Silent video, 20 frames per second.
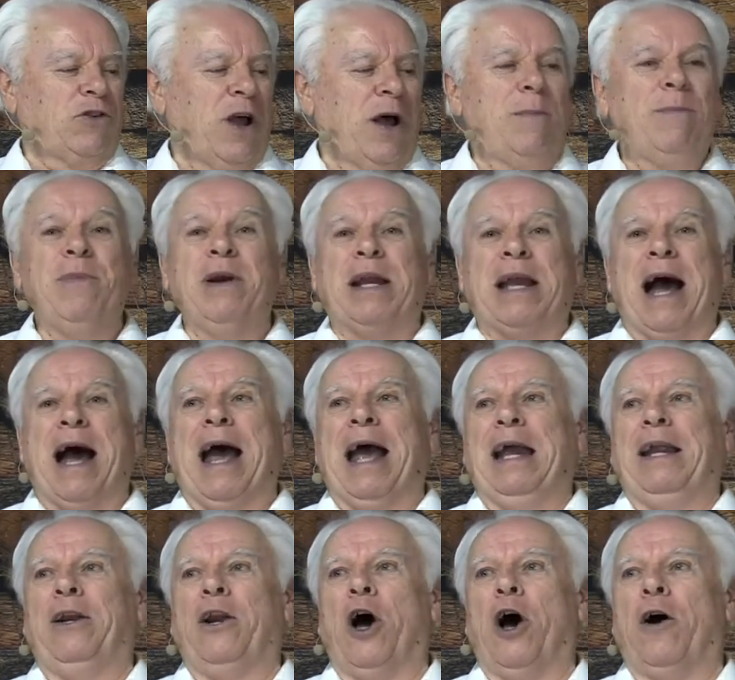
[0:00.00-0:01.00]
some
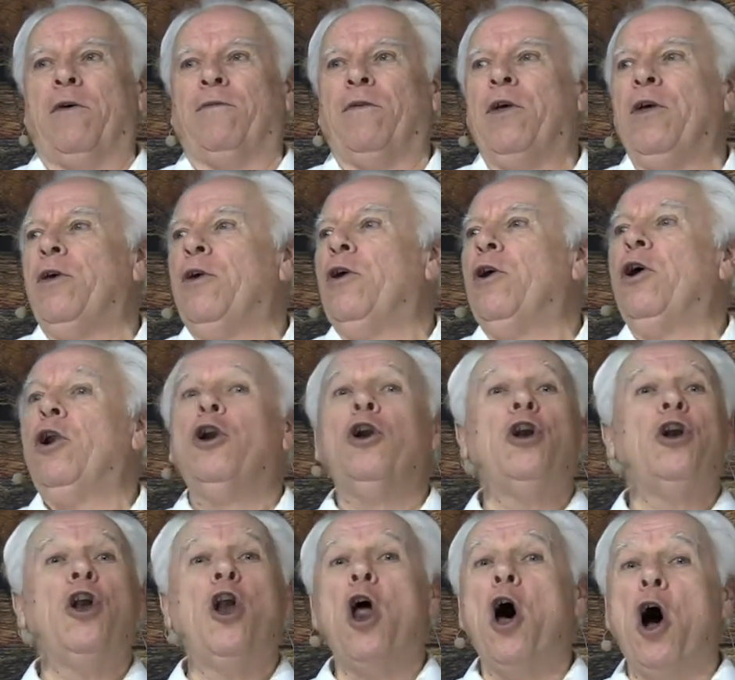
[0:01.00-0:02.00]
kind of
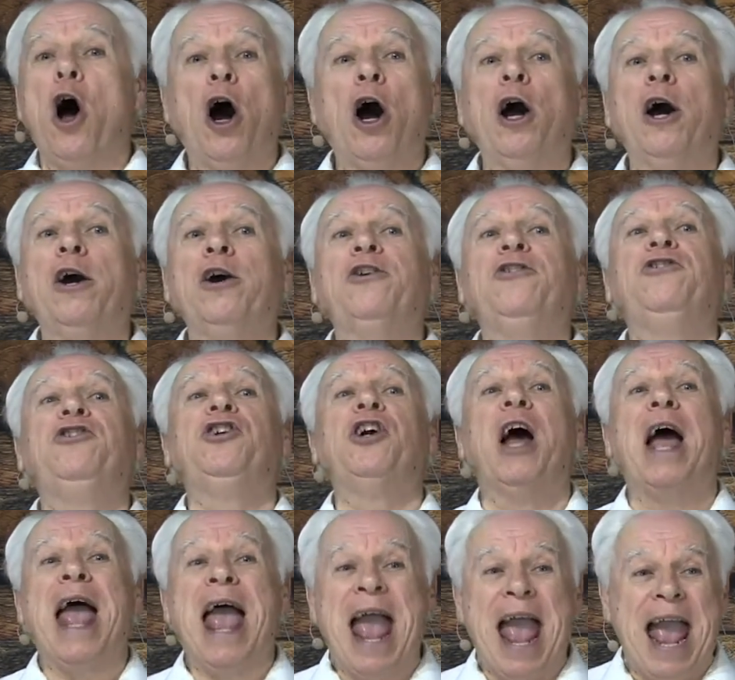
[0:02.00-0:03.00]
large
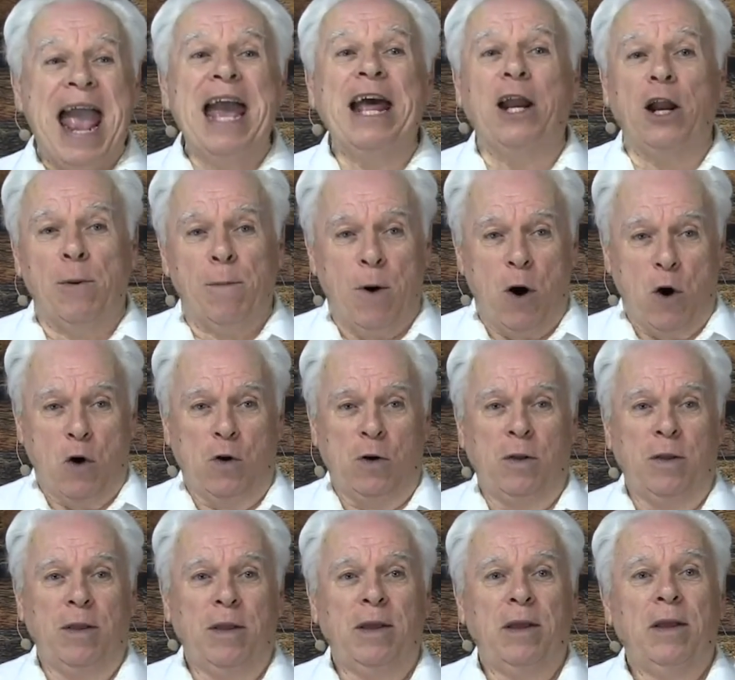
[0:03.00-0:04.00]
animal.
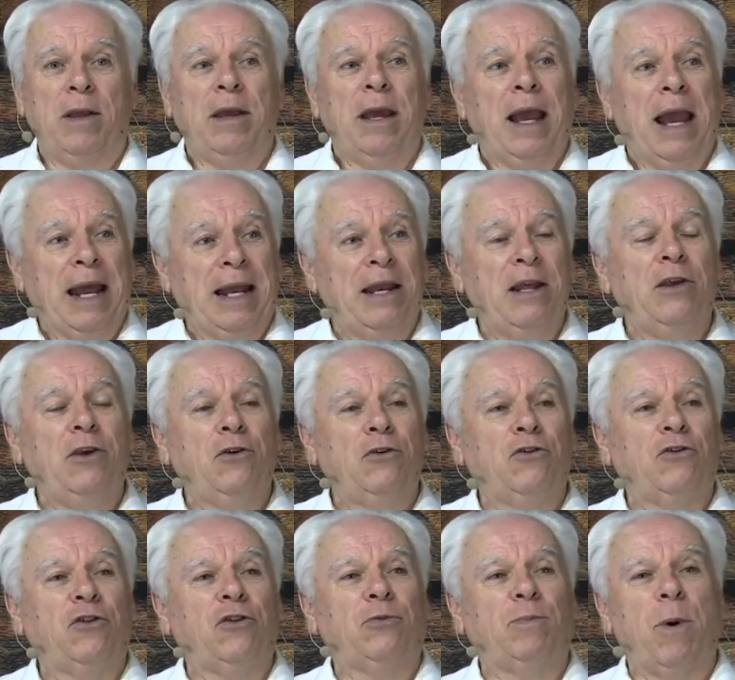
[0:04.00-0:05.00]
And he
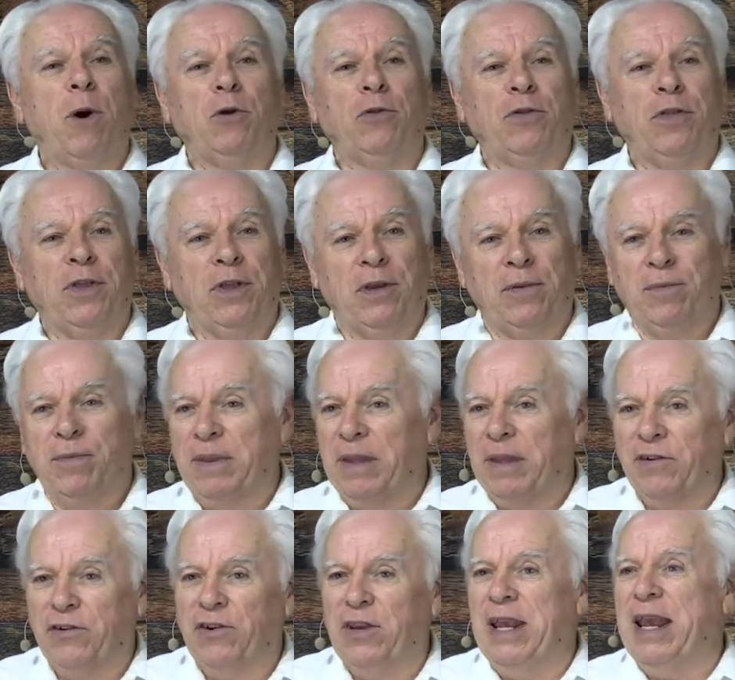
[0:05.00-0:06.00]
uses both the,
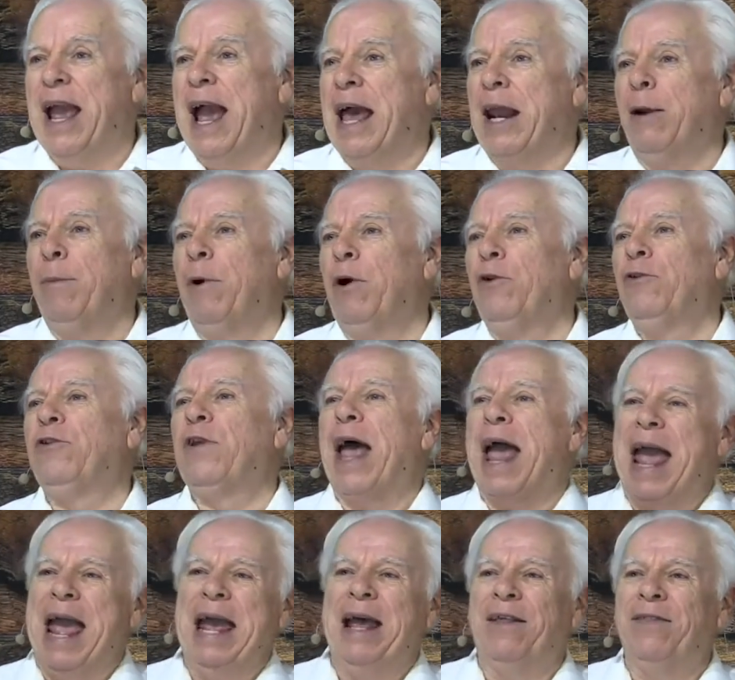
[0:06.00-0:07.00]
the sea animals
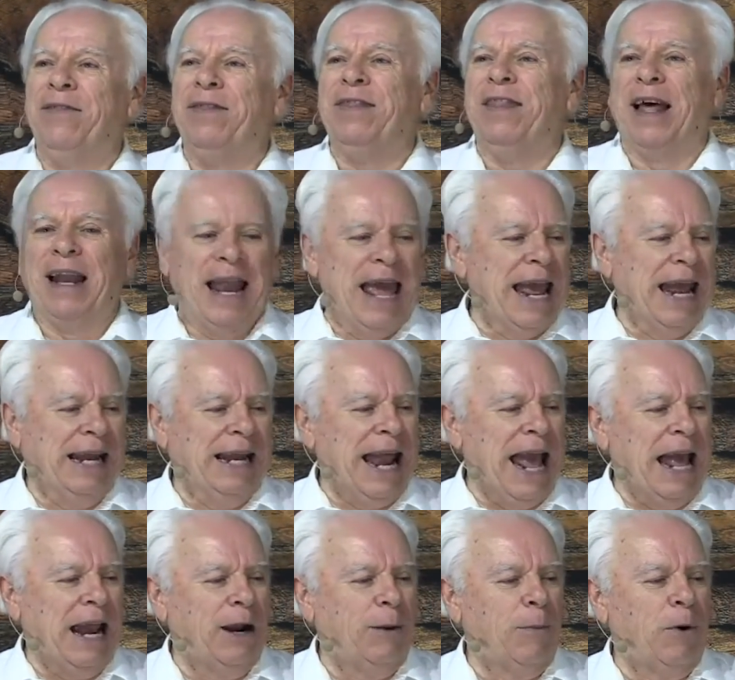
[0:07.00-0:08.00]
and the land
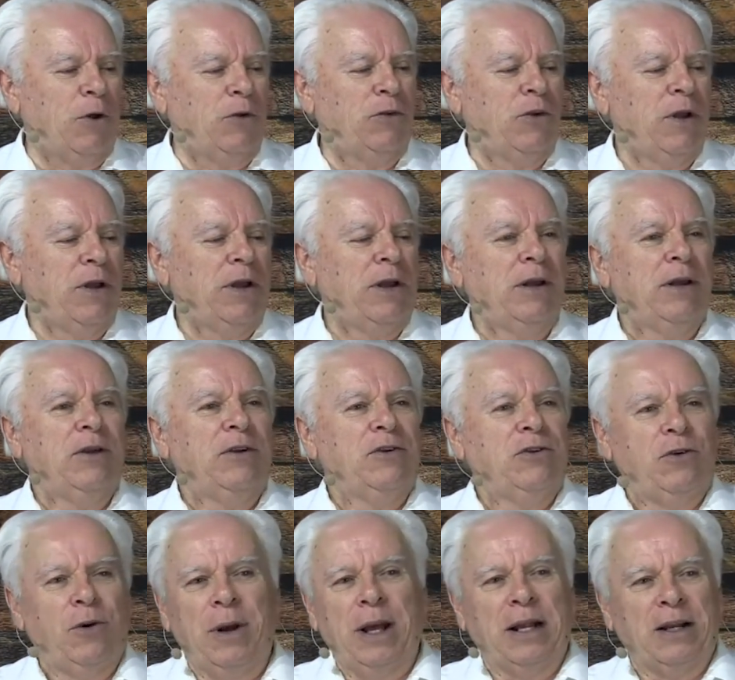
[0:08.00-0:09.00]
animals
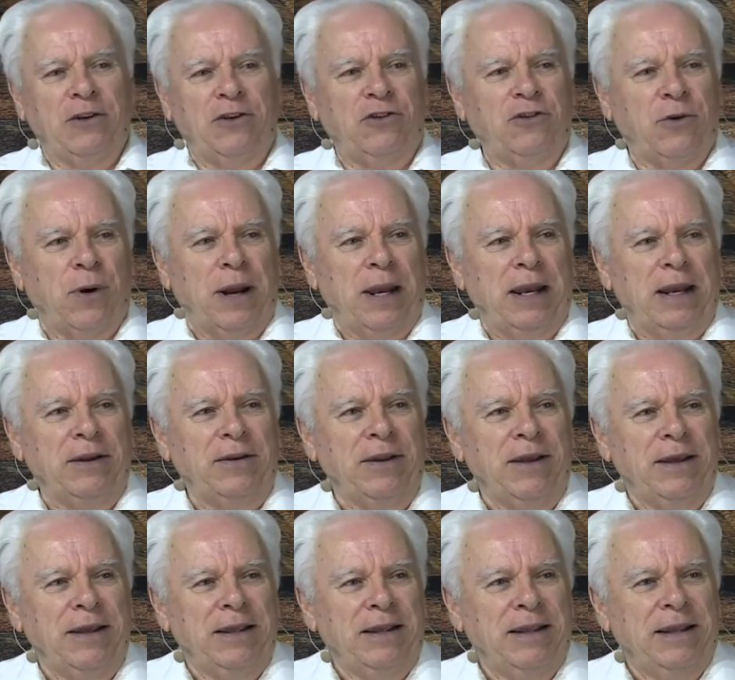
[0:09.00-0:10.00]
to illustrate it.
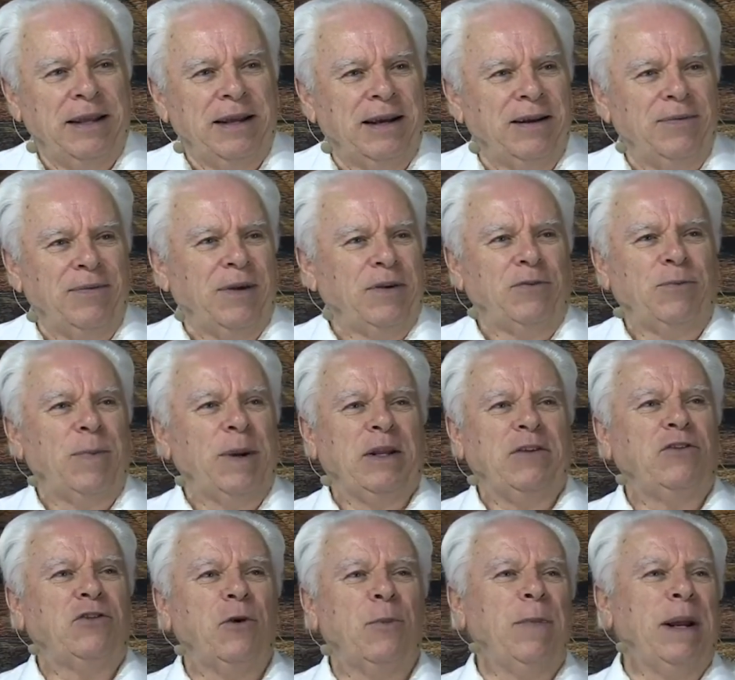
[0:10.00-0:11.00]
Now, there's
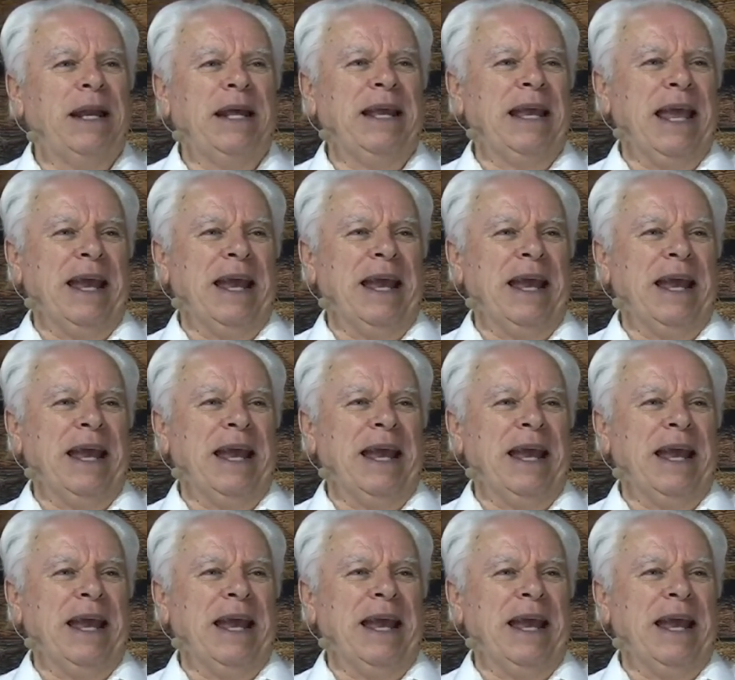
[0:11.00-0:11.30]
been so many